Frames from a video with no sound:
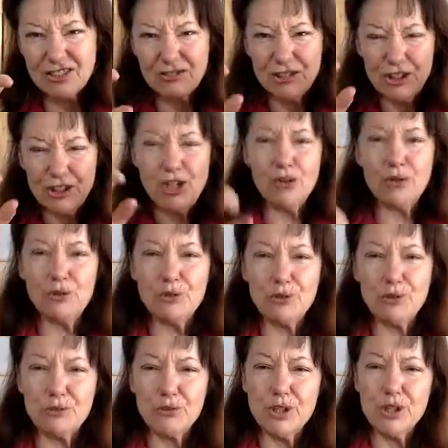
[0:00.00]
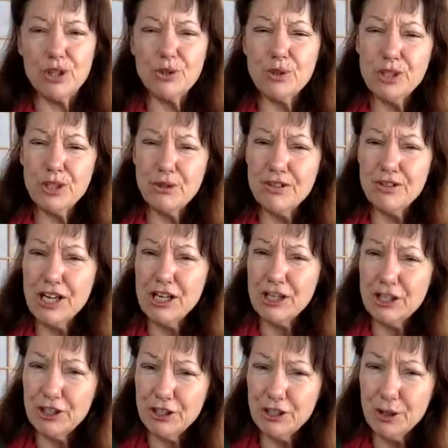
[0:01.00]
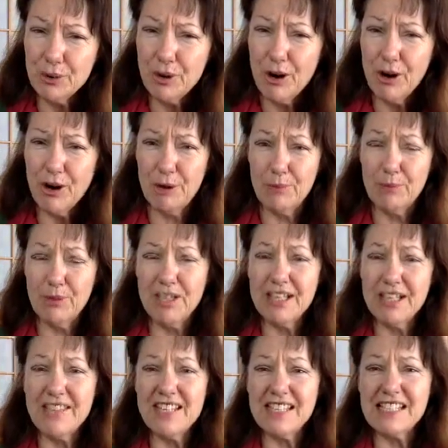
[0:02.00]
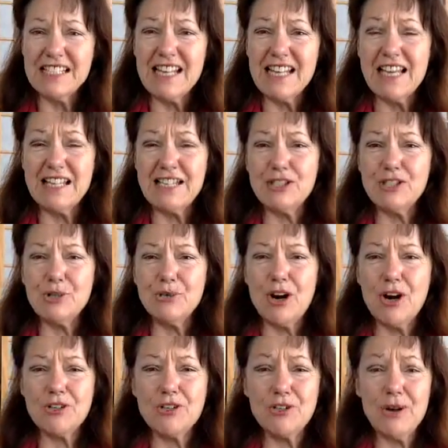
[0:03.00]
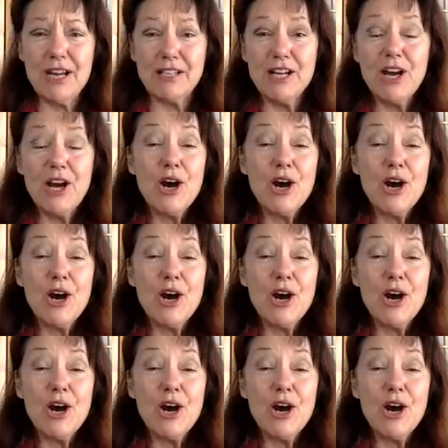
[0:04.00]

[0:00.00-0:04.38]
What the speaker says: You, who do you think you are bringing this light into our dread?